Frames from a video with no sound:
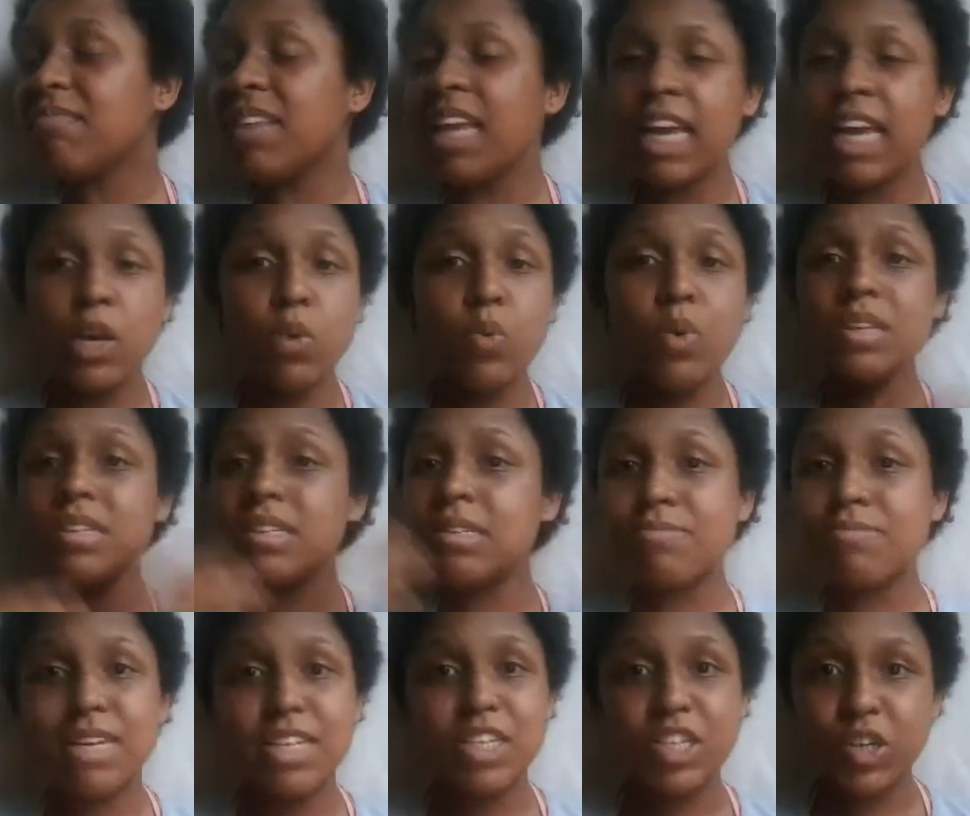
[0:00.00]
It wasn't
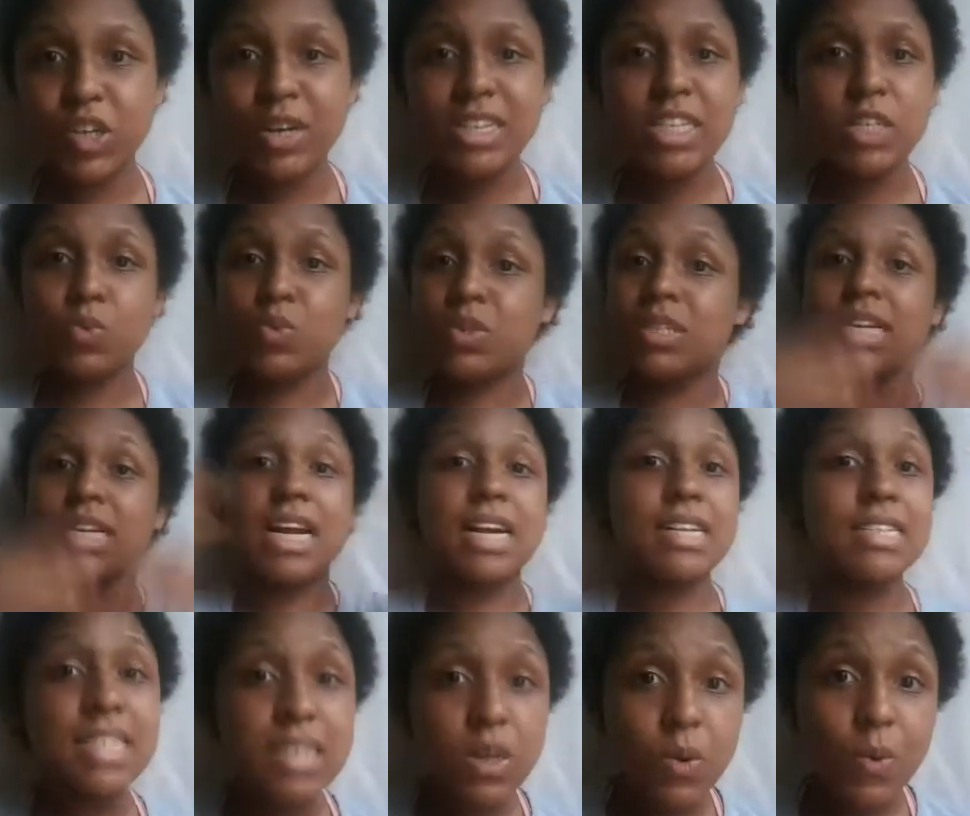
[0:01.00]
my choice, it was a
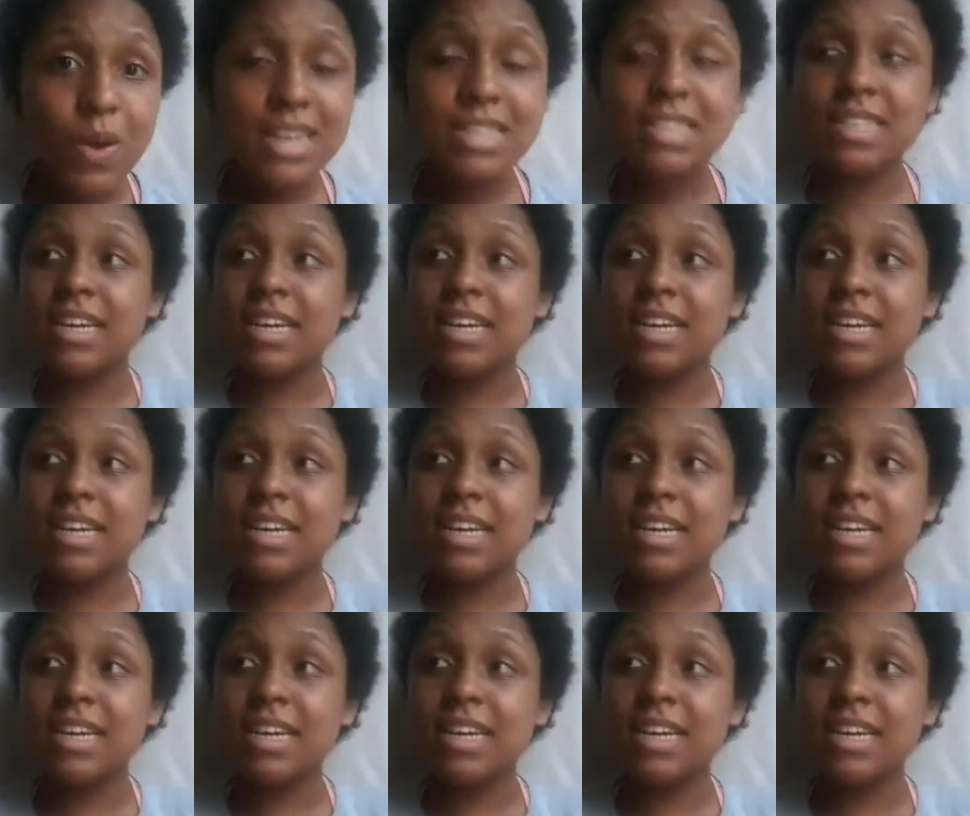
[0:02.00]
consequence.